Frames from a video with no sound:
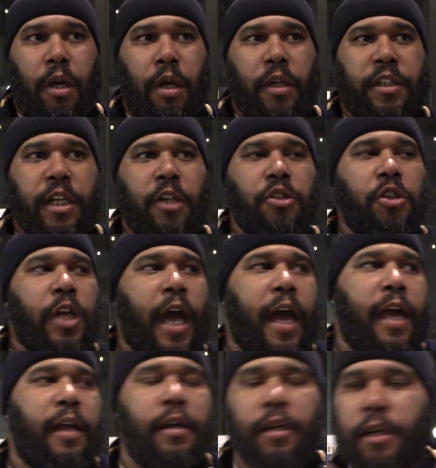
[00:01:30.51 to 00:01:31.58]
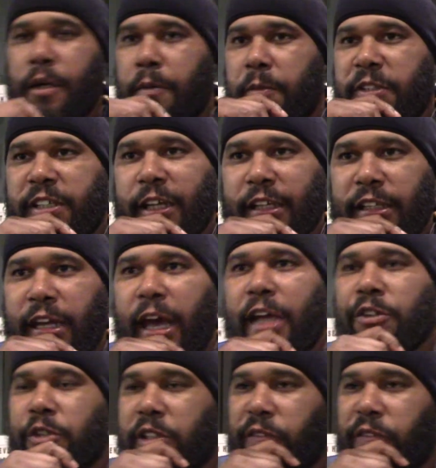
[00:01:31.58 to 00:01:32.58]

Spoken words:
It tells you that in 2nd Esdras,